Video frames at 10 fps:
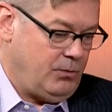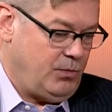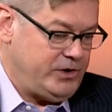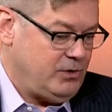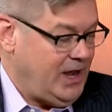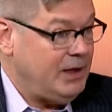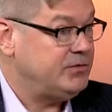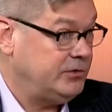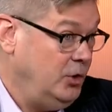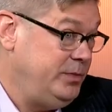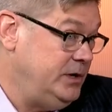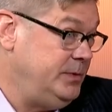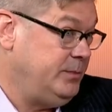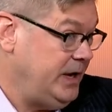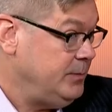when you have slow
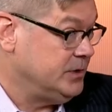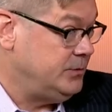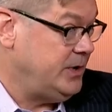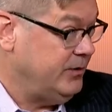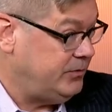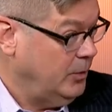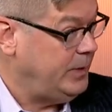B2B payments, when you have slow